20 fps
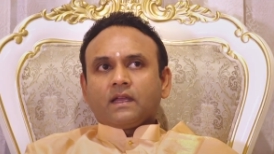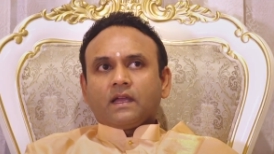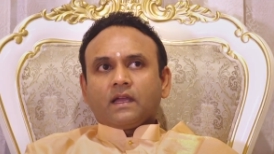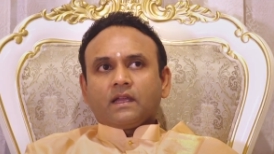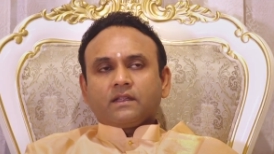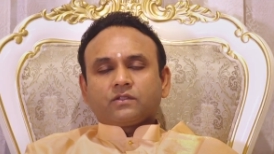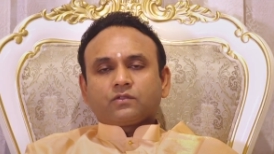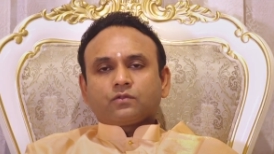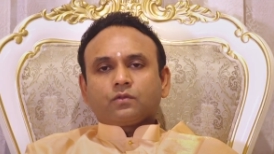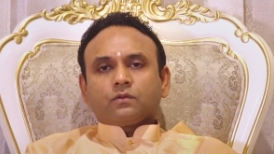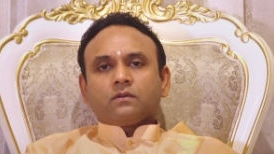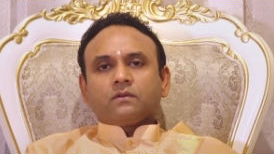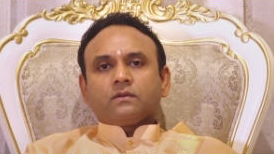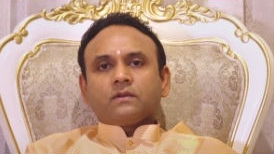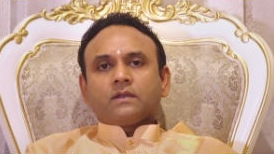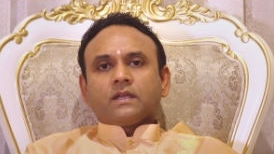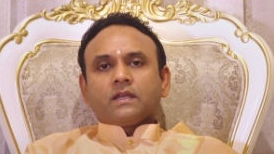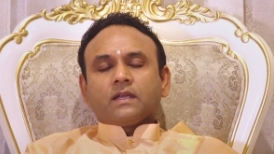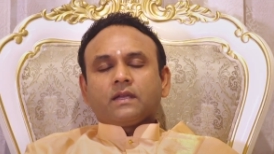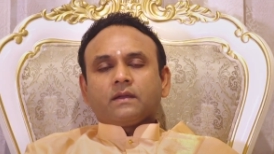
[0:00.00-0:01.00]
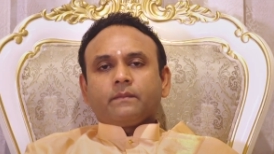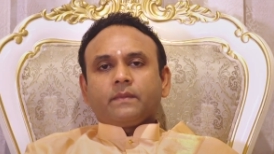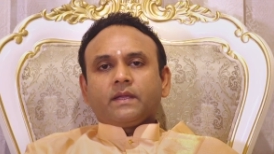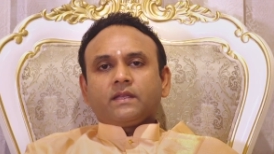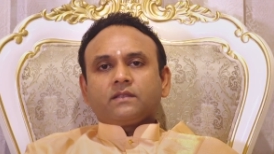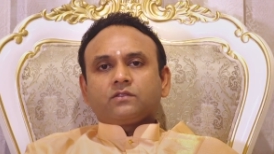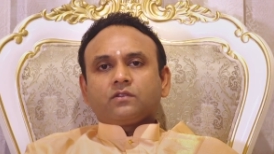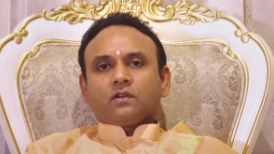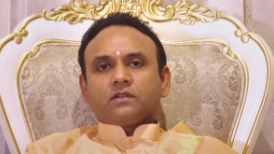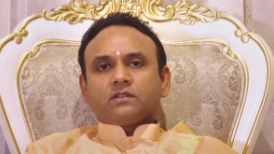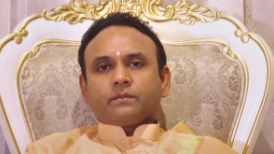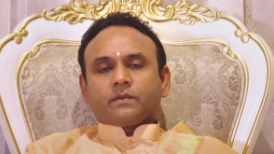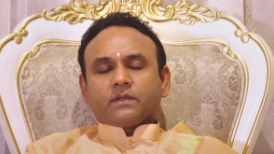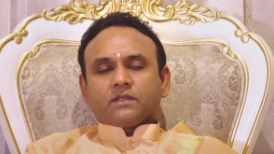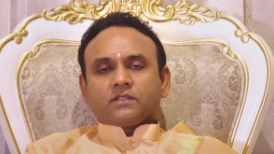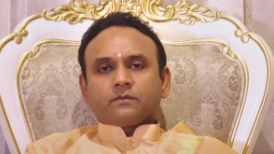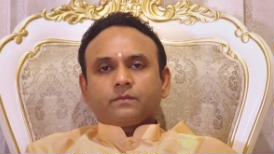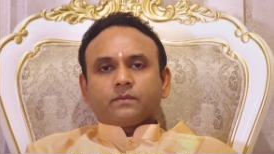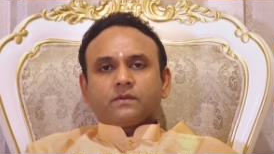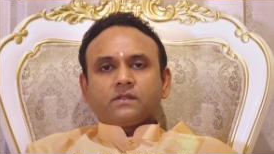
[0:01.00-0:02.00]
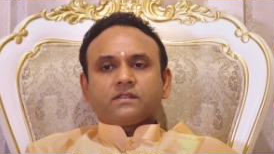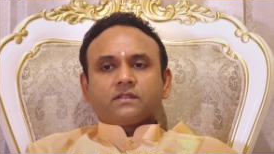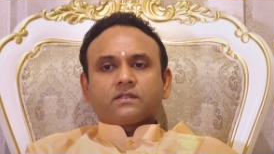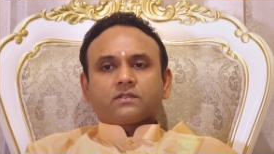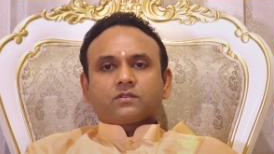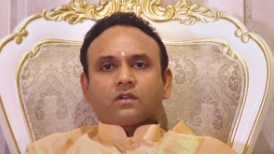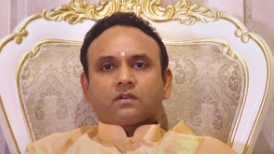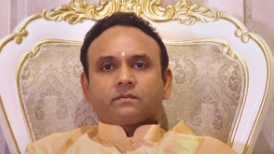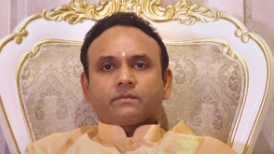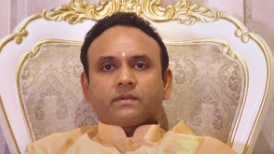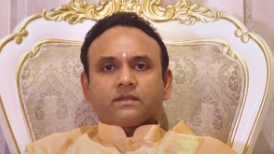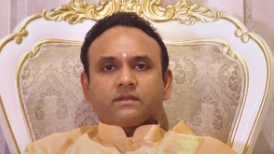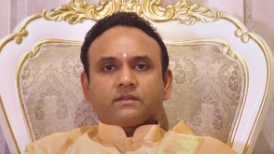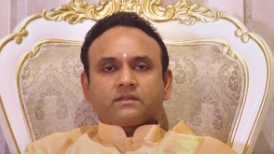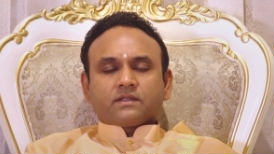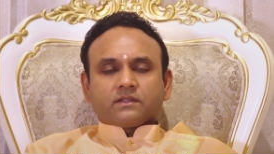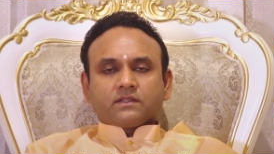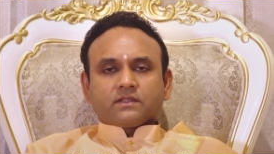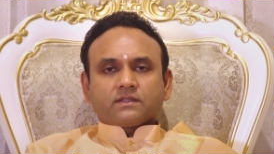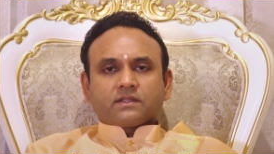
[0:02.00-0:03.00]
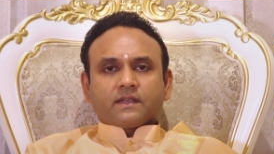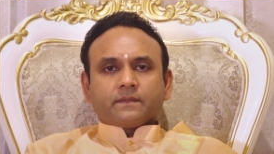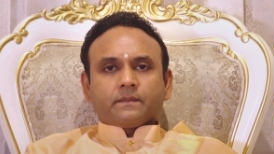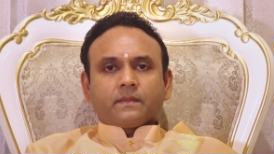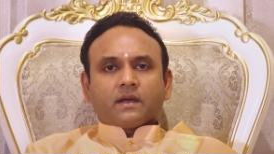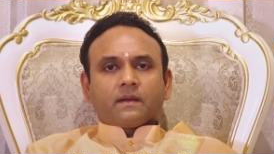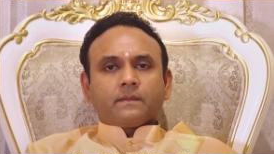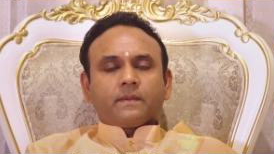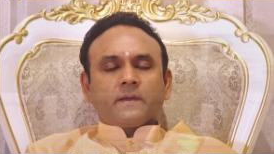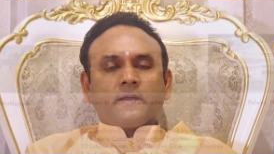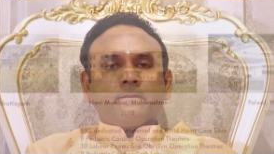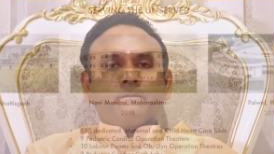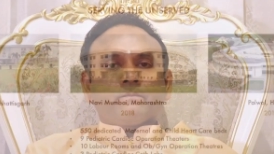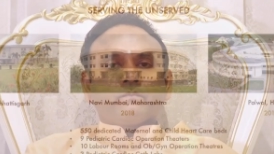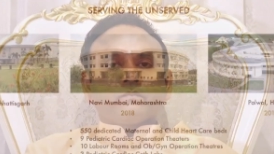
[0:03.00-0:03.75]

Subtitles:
And so, based on the principles as taught by Satya Sai Baba,